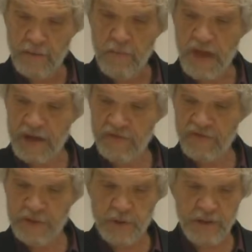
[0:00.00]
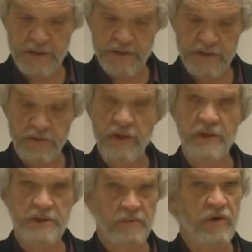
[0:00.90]
Many of these questions are
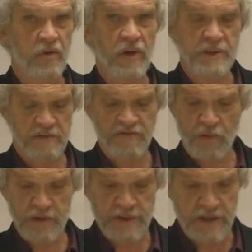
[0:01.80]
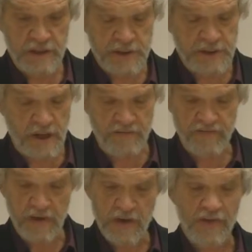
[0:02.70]
easy, but question 14 is tough.
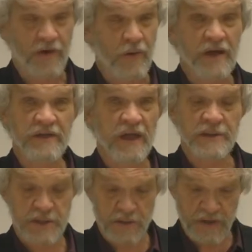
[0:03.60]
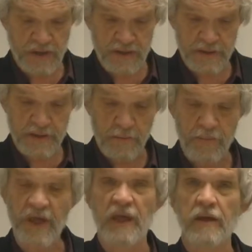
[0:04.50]
The correct answer is
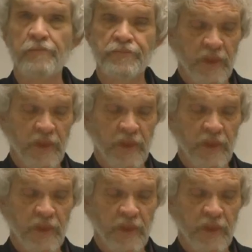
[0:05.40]
B.